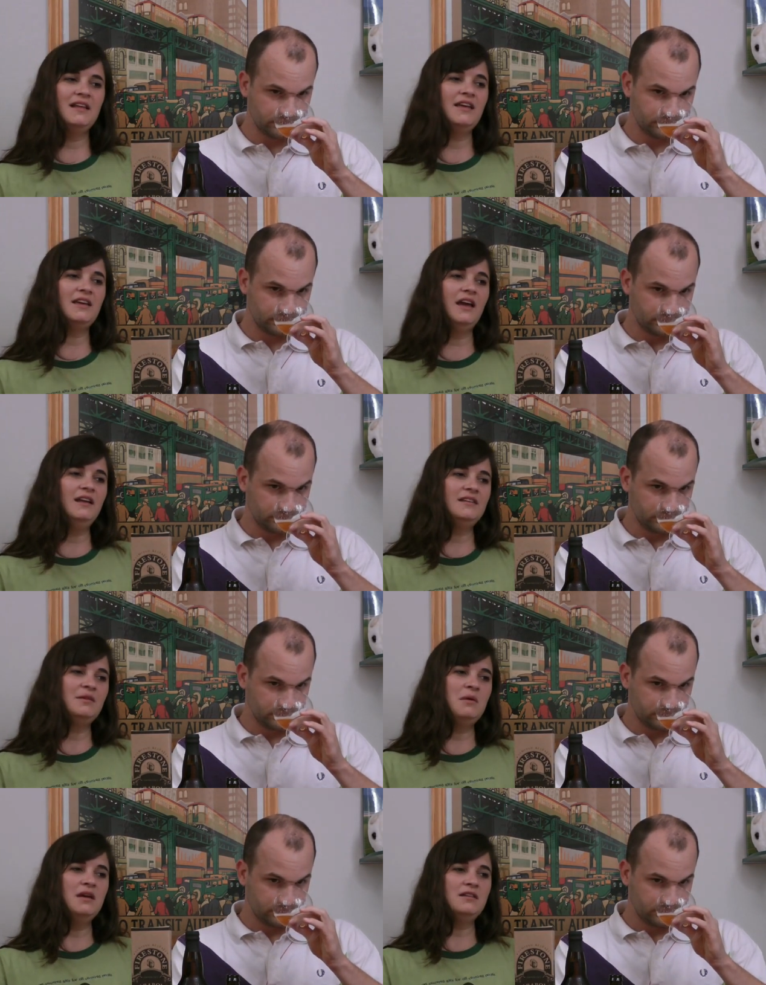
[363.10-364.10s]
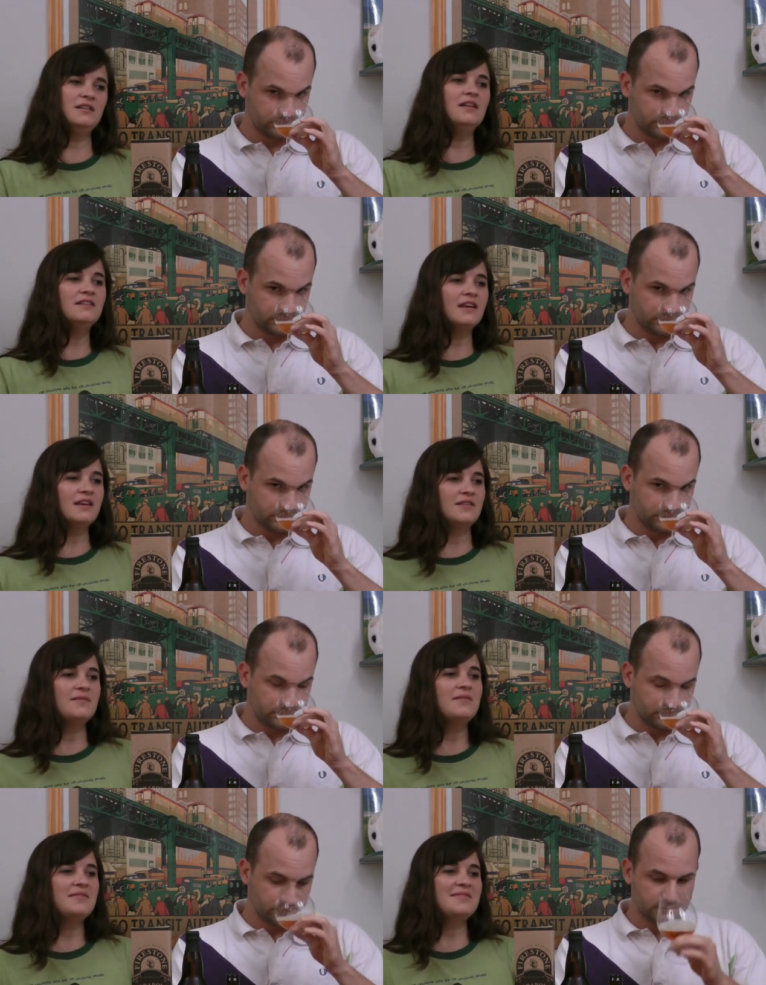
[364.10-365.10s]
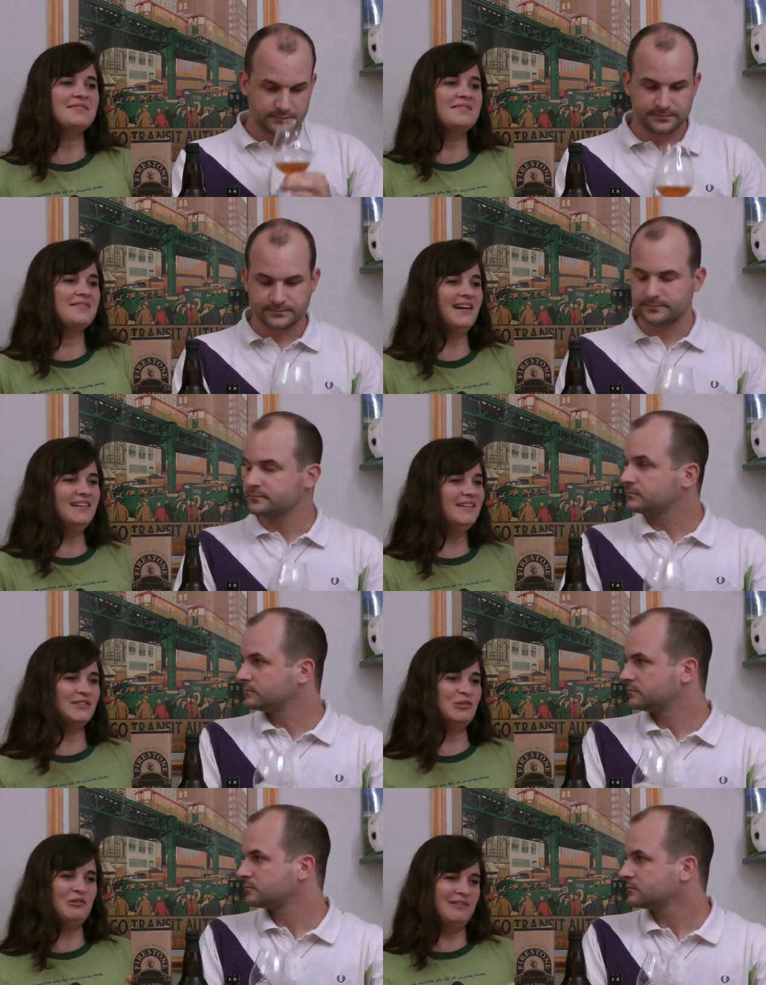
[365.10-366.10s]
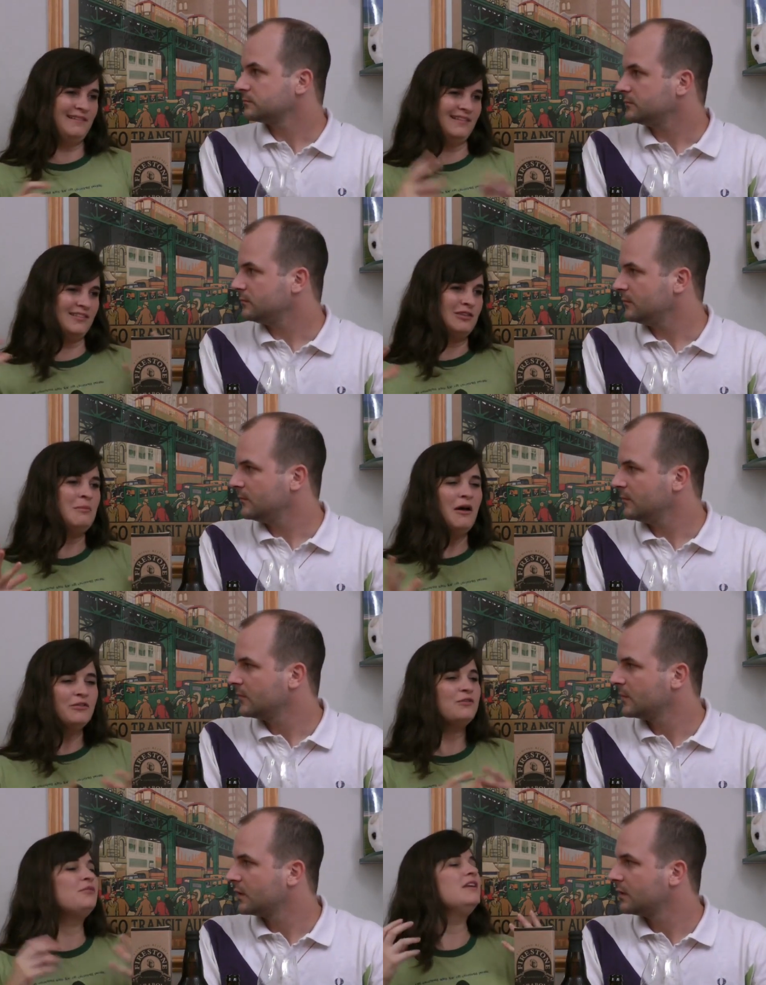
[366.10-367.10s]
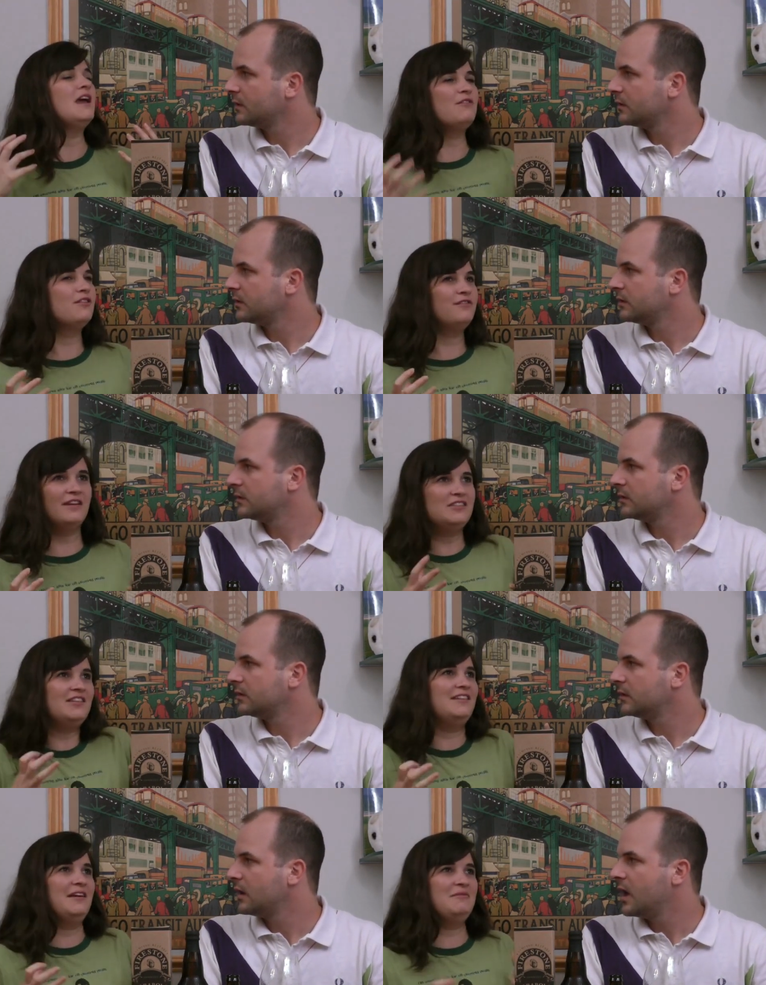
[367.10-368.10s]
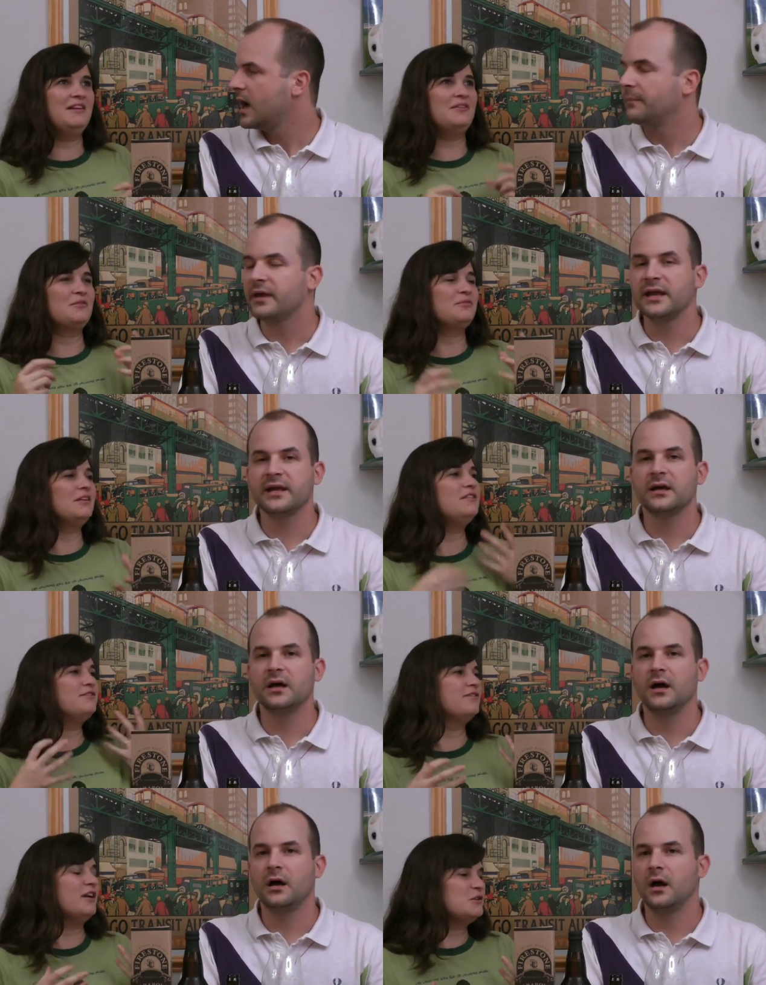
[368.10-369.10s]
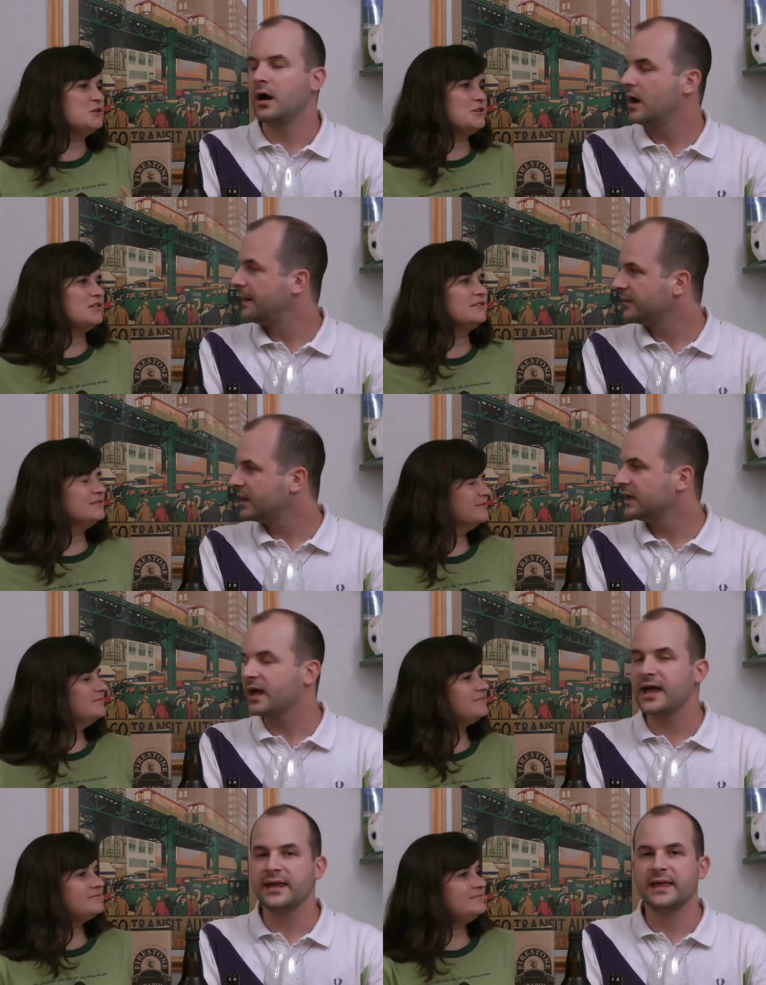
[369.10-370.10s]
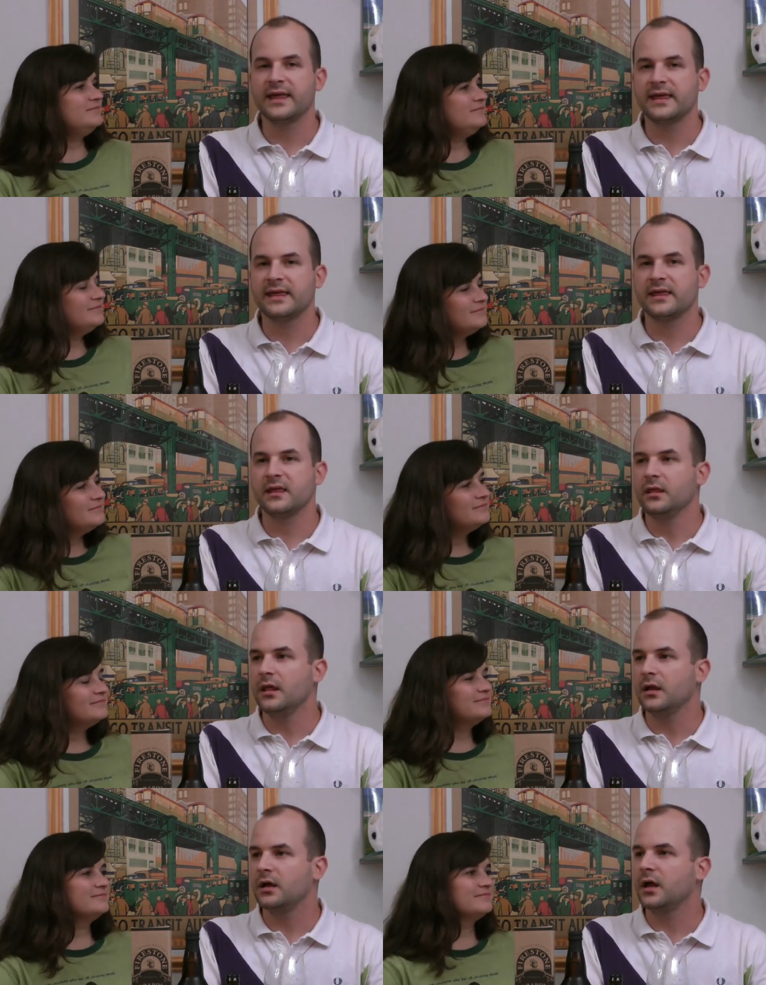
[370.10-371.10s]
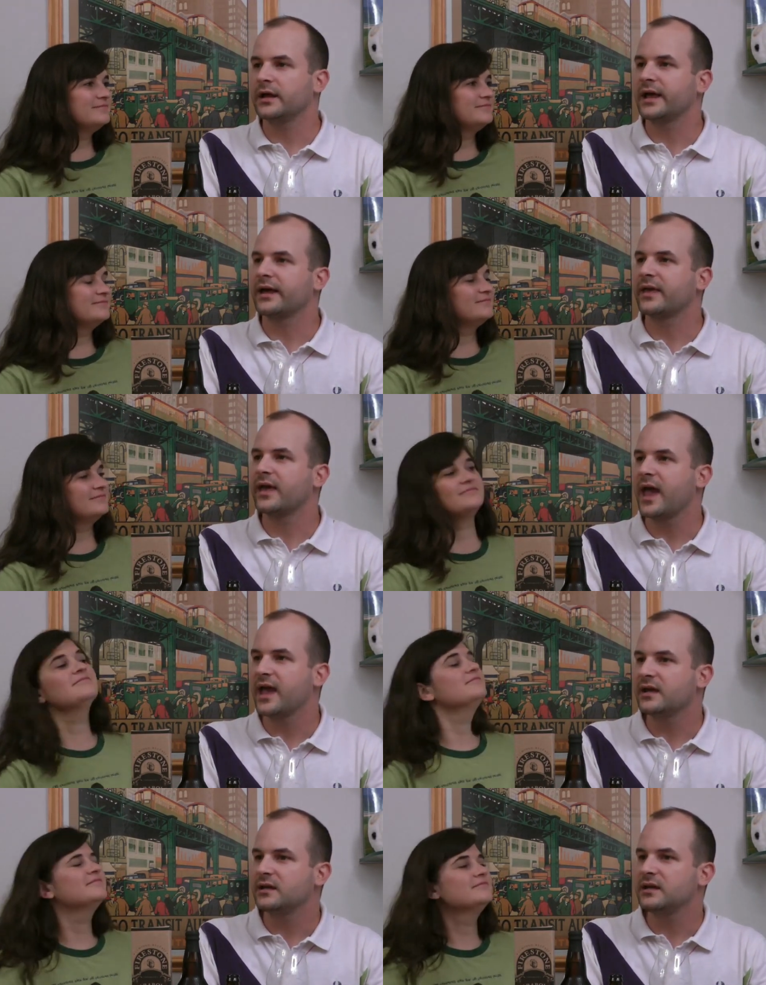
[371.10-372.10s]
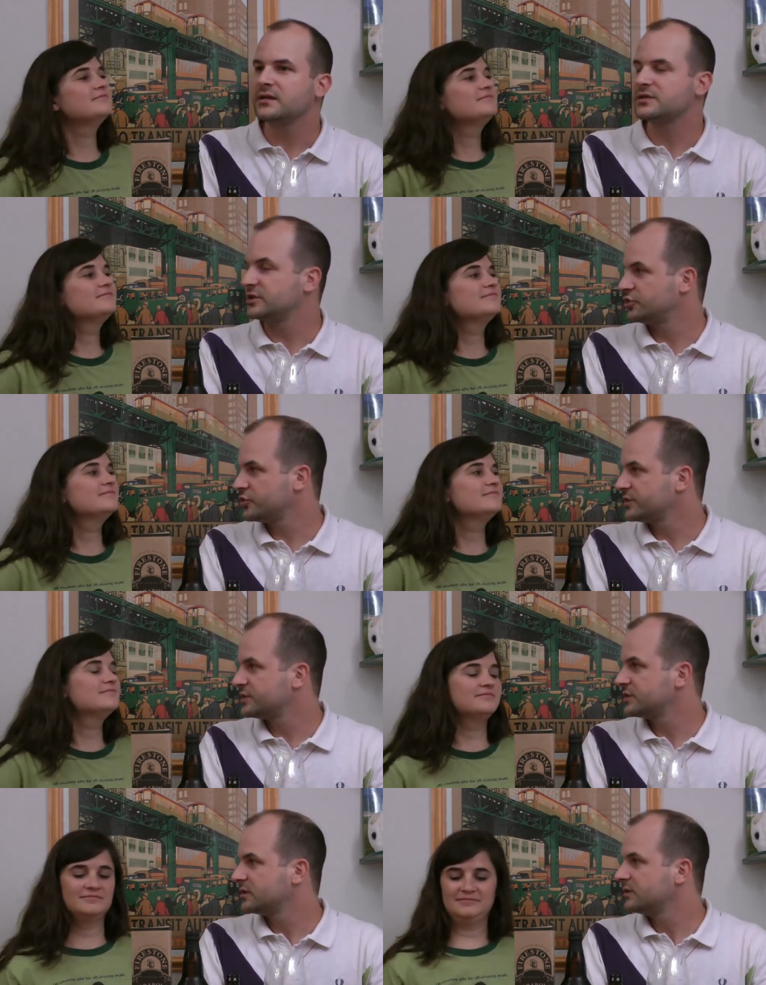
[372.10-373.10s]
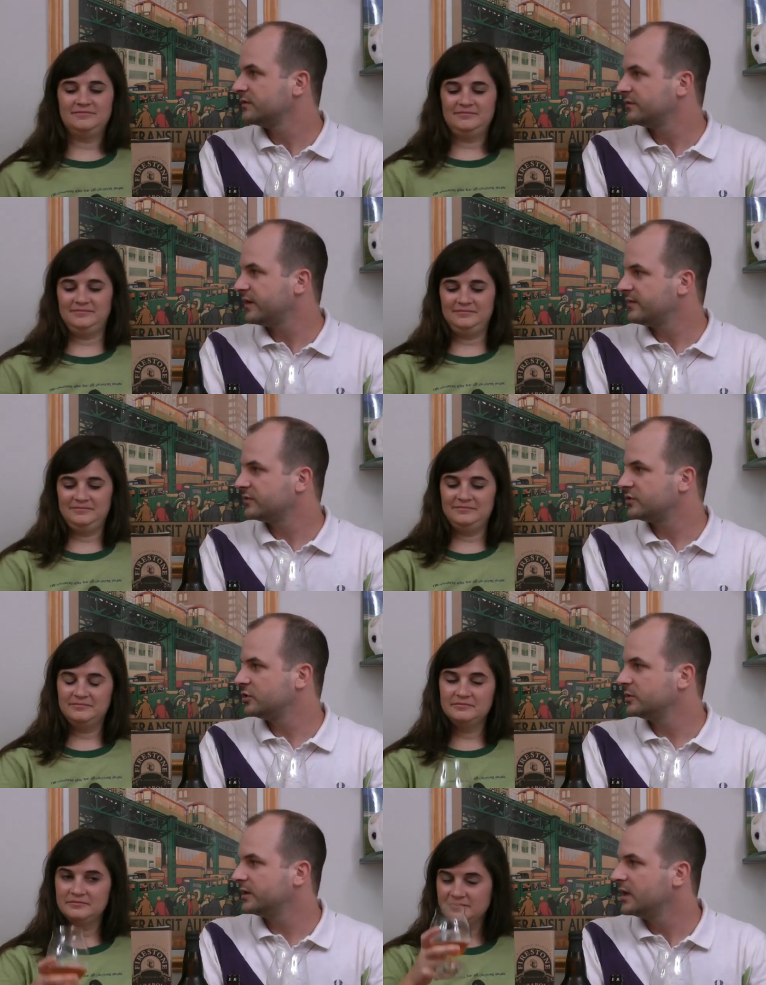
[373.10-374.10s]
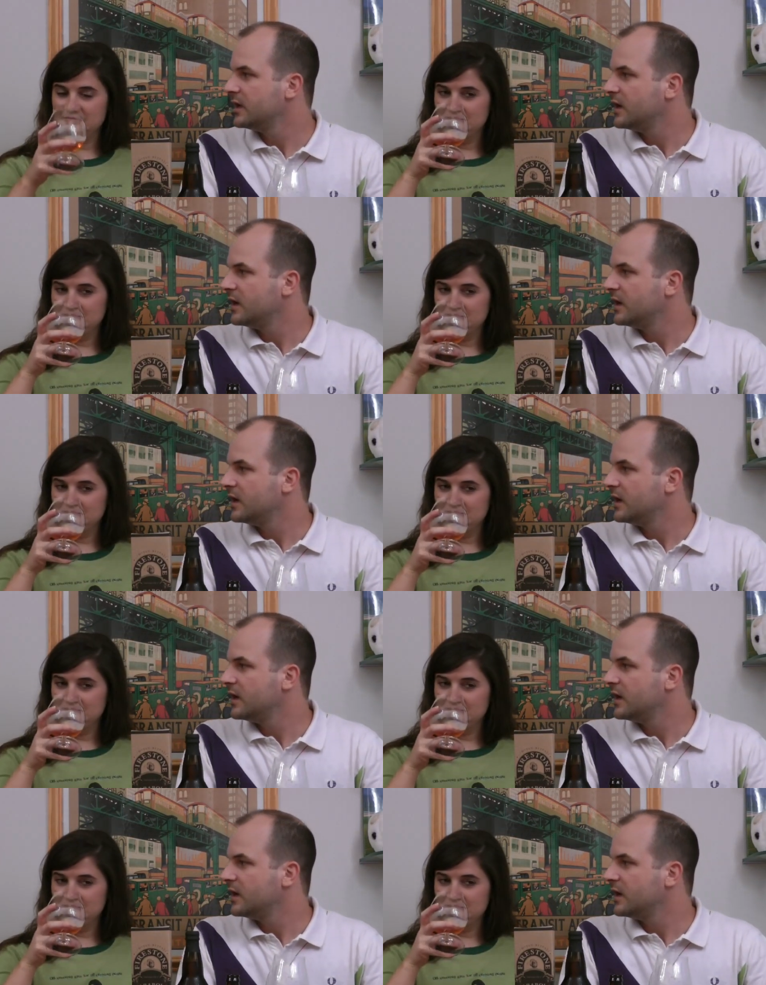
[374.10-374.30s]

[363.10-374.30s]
Speaker 1: like to me, it's it's like I don't know. You, it smells really effervescent. I mean,
Speaker 2: I'm getting really a, fresh. I'm getting a like a candied citrus flavor to it,